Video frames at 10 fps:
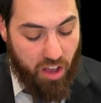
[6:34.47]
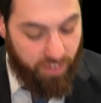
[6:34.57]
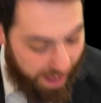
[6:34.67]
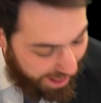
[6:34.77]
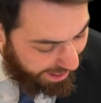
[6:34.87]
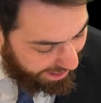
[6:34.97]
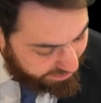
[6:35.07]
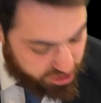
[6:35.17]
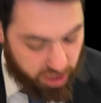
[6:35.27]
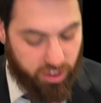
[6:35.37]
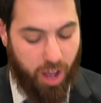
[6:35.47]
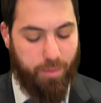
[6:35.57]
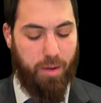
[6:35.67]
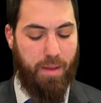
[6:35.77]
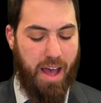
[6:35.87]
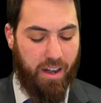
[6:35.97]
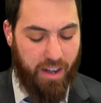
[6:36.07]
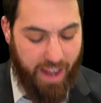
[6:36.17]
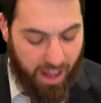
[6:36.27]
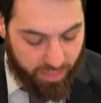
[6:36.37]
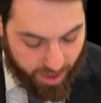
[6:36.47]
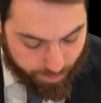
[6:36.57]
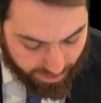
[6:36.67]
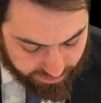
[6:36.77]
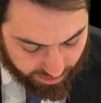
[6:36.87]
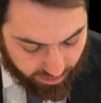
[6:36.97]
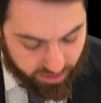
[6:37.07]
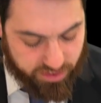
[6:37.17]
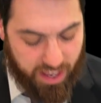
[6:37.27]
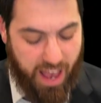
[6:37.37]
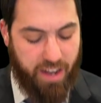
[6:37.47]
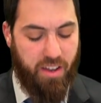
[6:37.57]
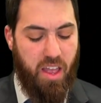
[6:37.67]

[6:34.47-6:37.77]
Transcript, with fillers: and now that Basil said,